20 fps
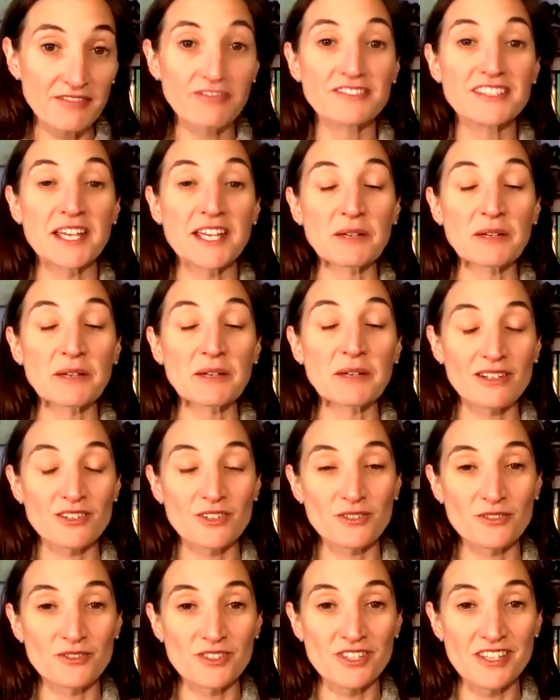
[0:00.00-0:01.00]
take
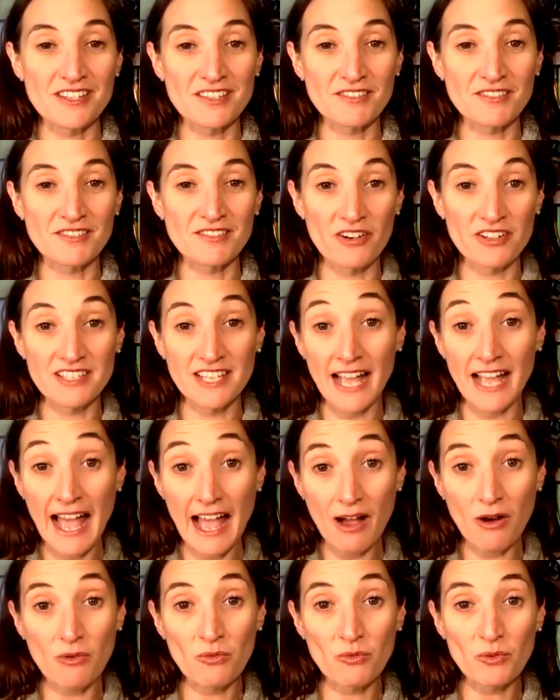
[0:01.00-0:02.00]
pictures as far as like
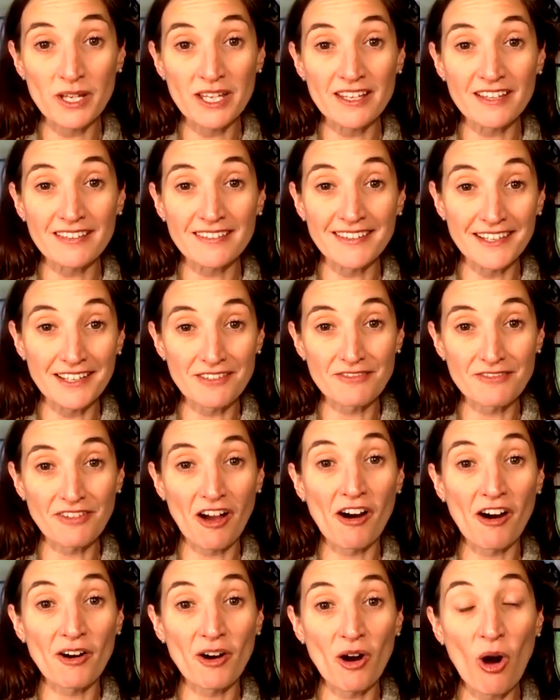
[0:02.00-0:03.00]
how we live
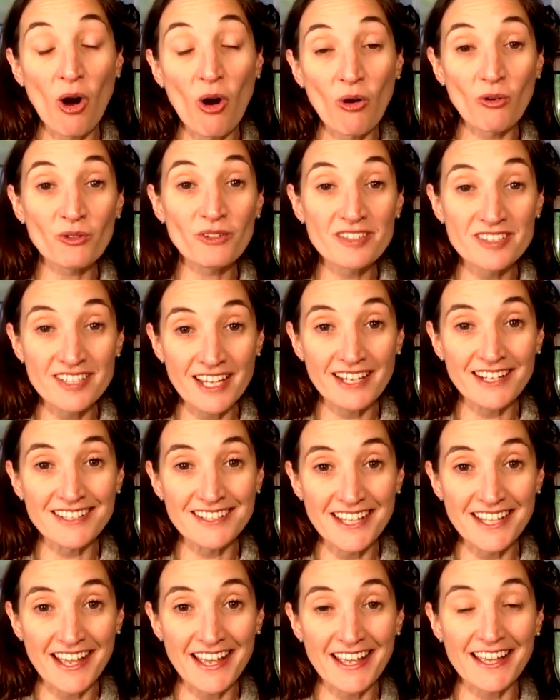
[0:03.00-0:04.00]
our own
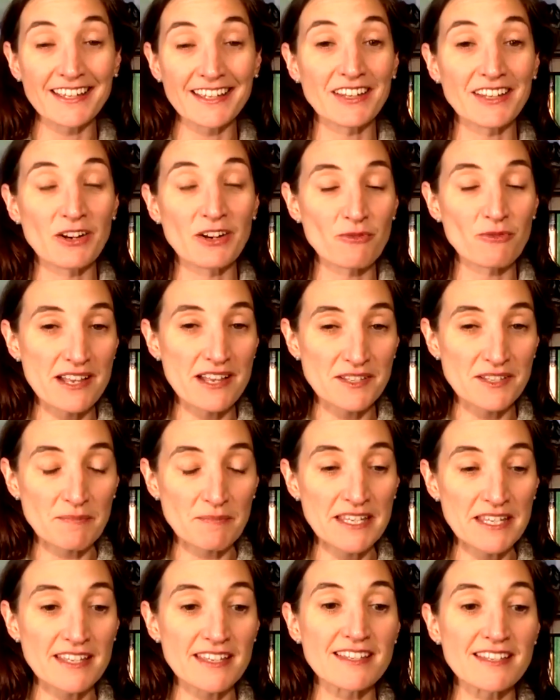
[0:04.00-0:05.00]
day-to-day, you know,
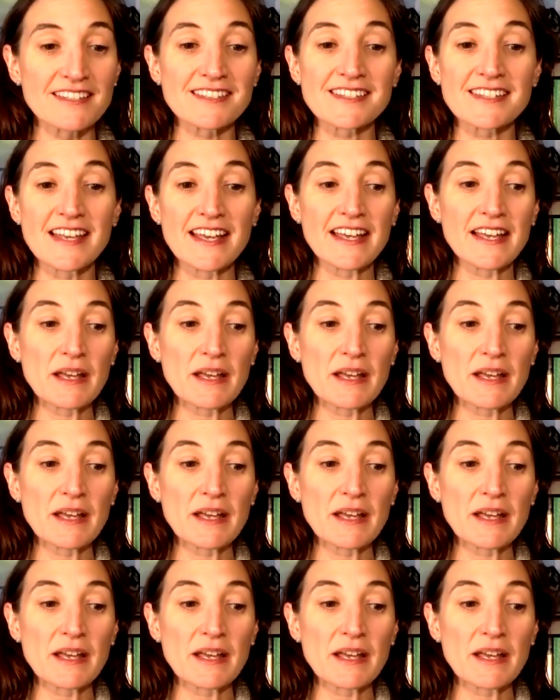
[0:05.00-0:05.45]
recipes,